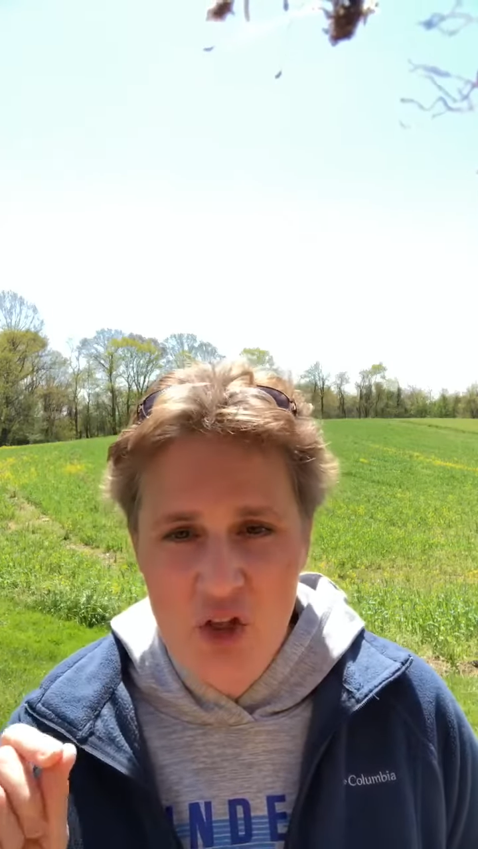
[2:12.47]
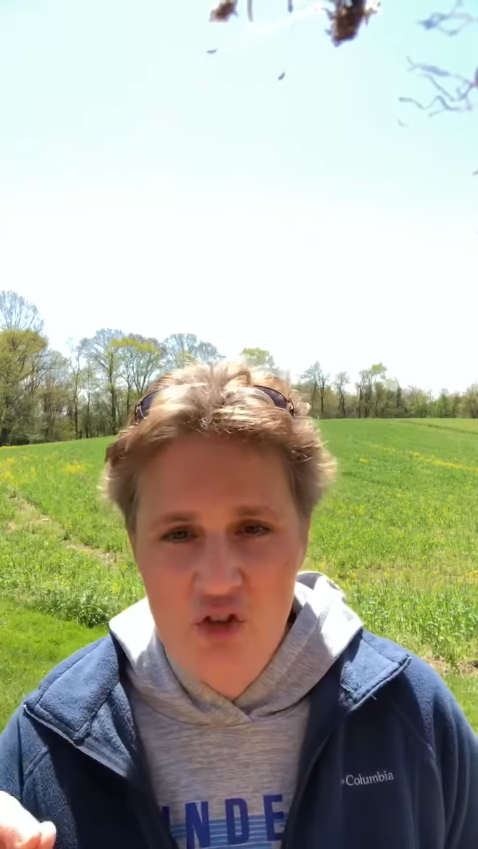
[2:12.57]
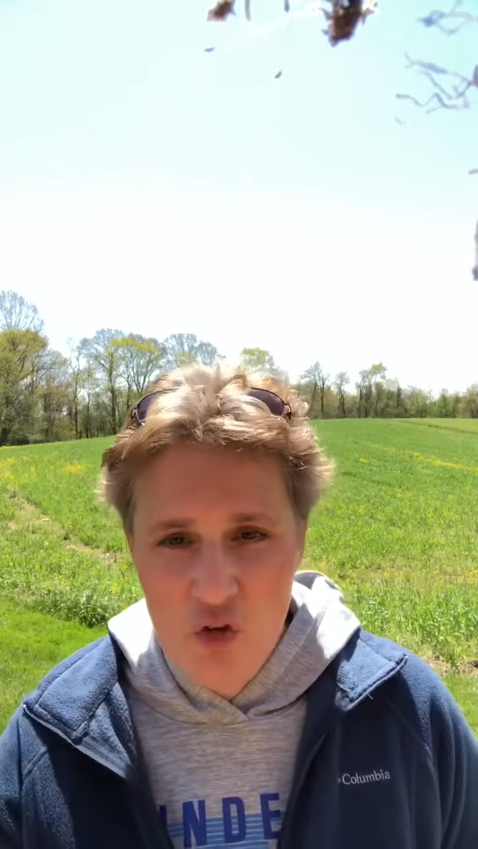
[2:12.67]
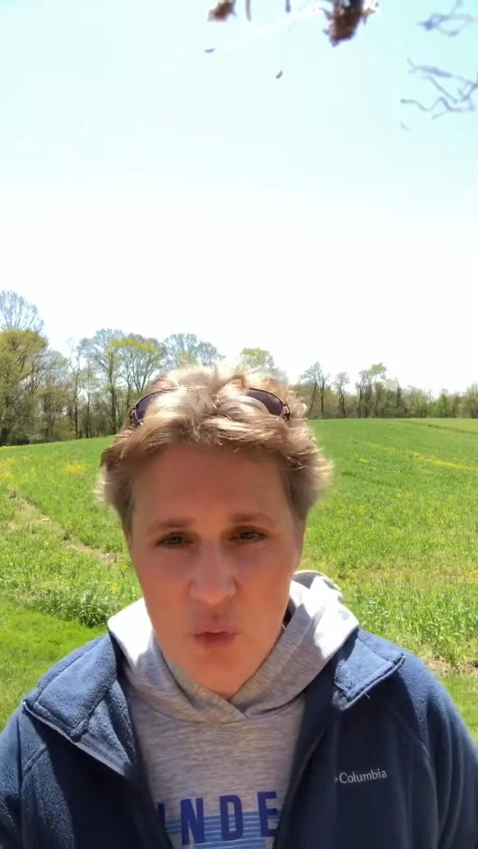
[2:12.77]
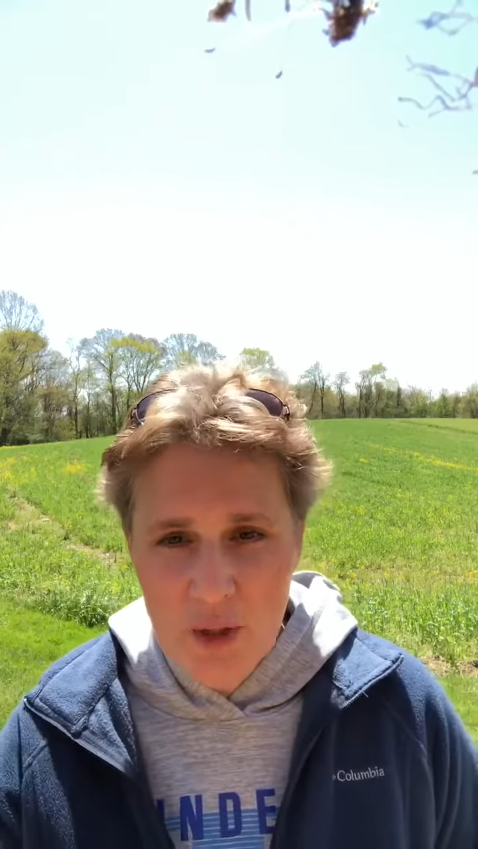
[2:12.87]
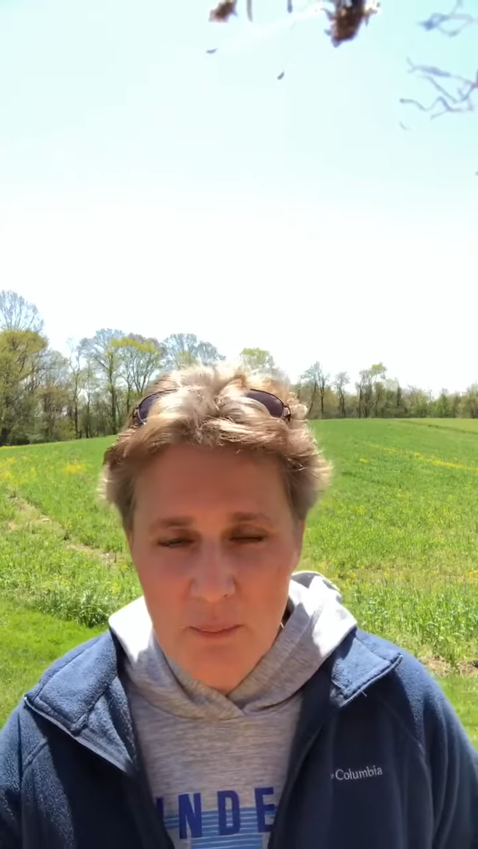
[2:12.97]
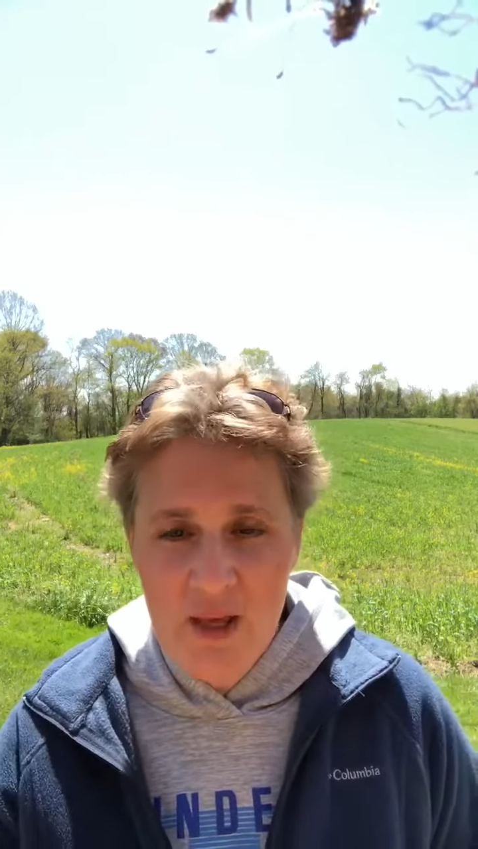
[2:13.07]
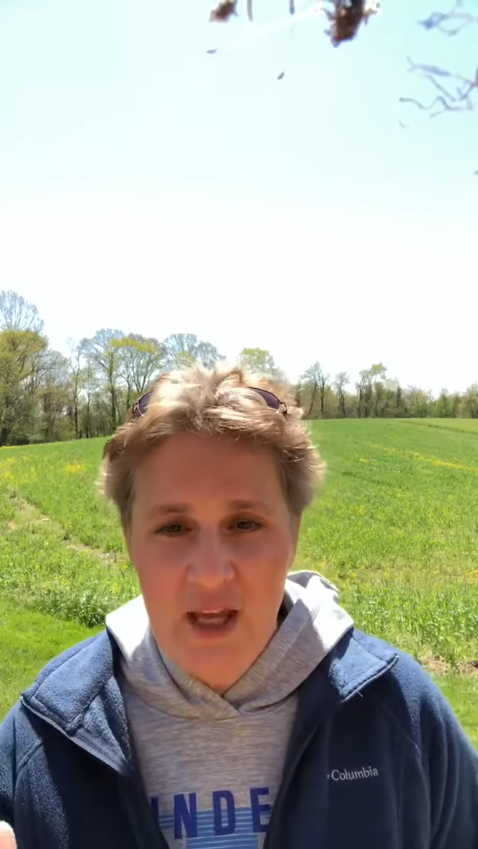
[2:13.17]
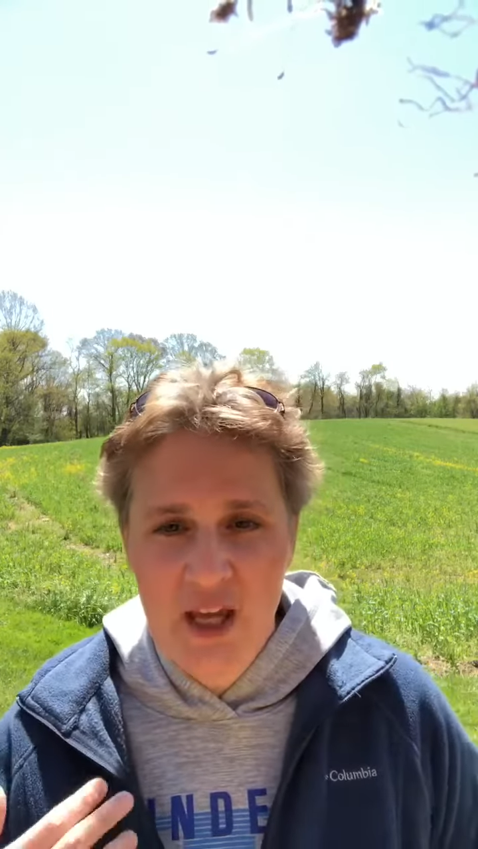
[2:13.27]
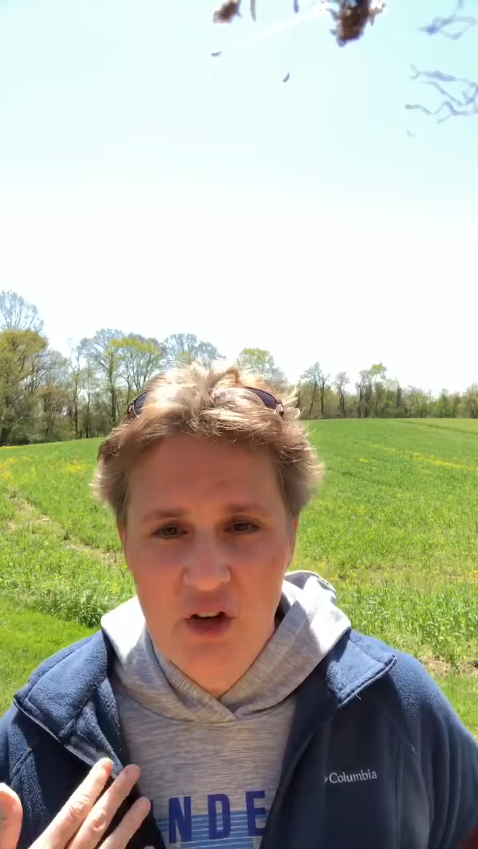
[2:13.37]
Join
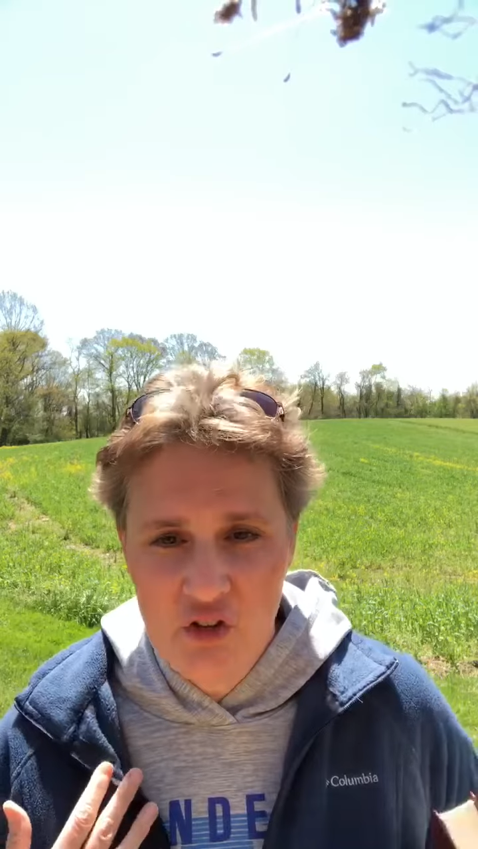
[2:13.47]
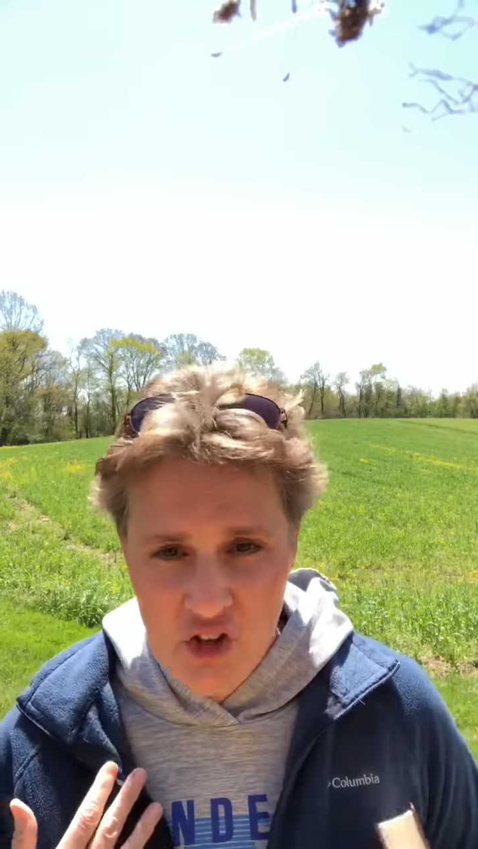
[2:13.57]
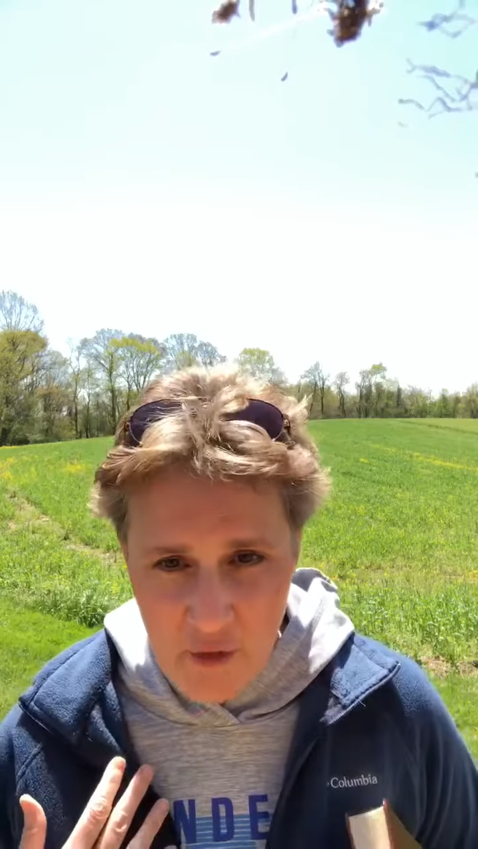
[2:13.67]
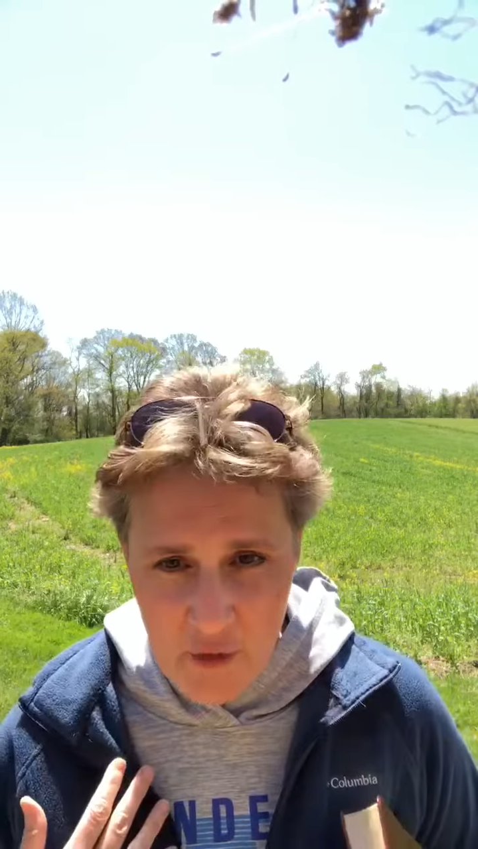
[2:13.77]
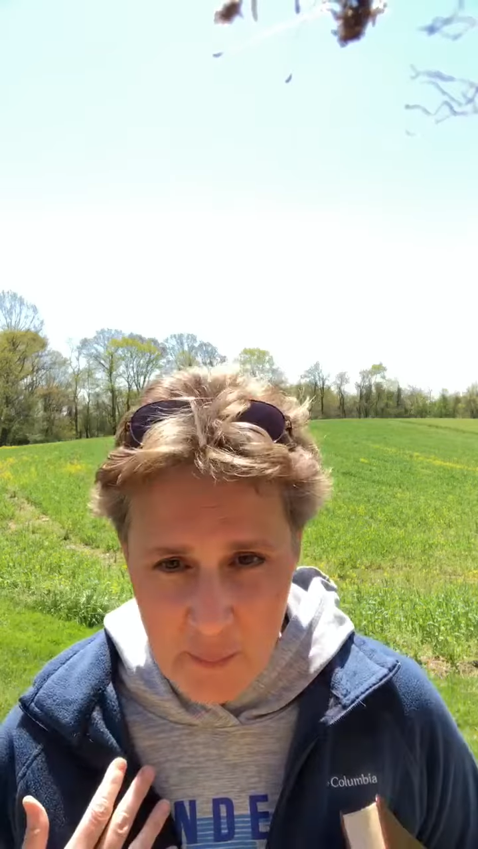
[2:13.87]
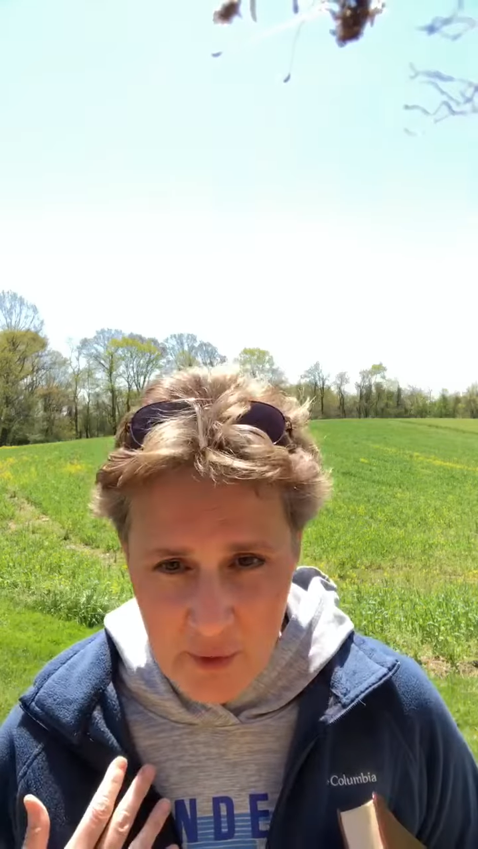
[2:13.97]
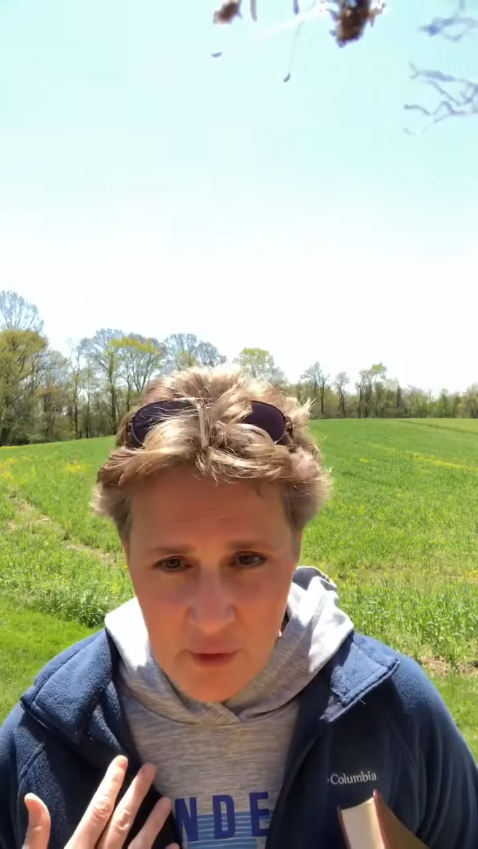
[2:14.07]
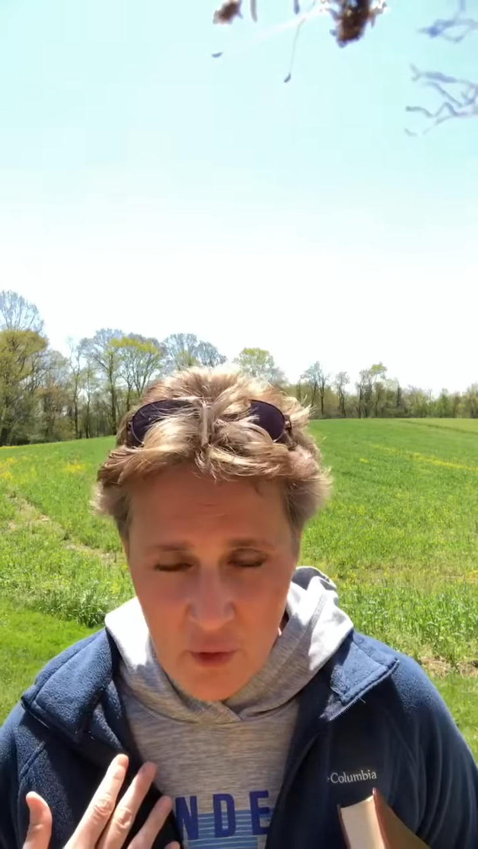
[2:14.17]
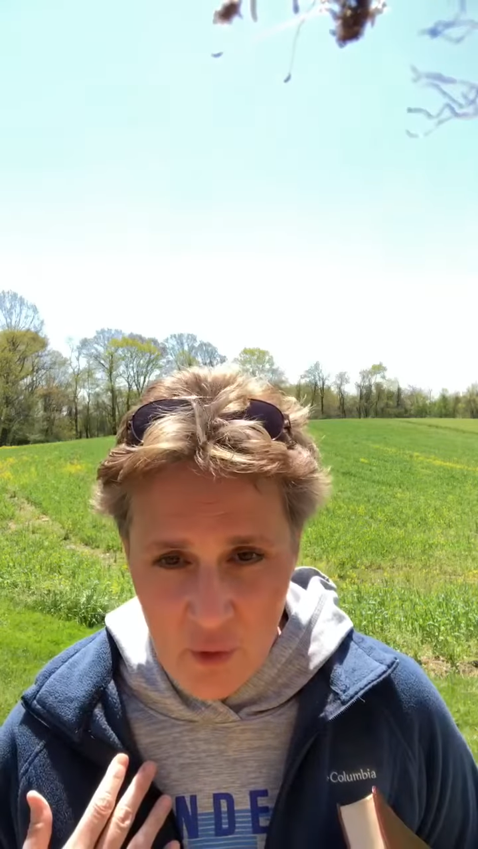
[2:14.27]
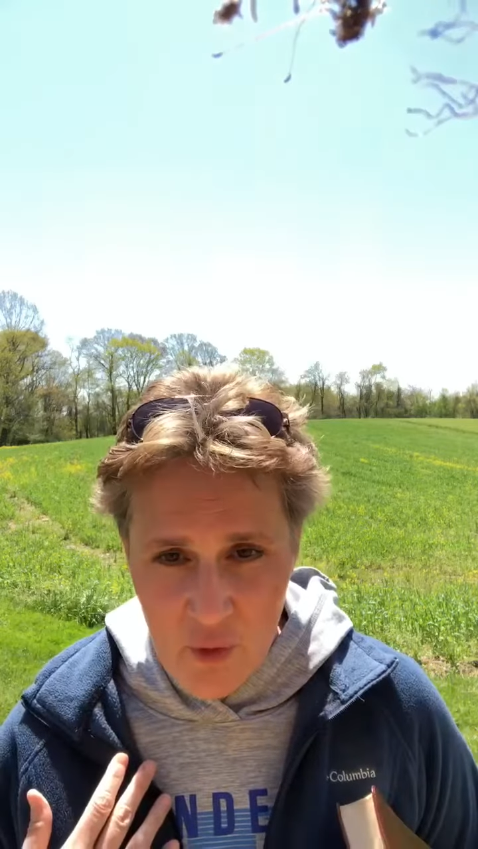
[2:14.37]
me, Shelli
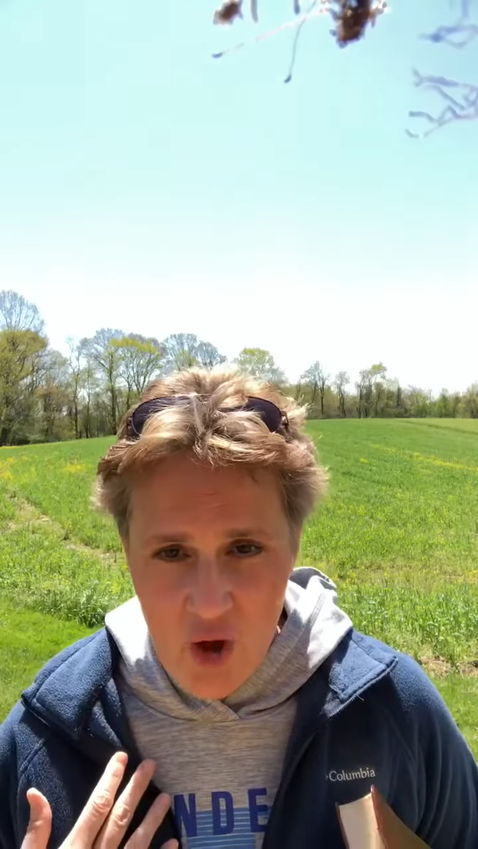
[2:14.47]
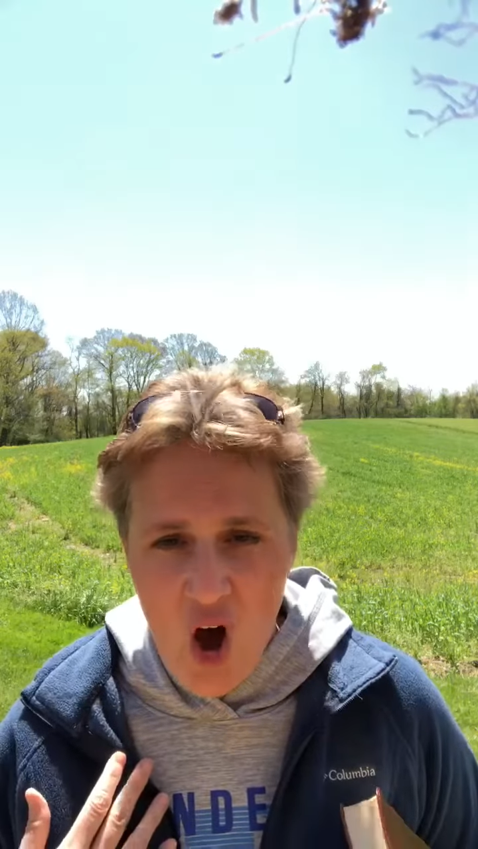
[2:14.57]
Prindle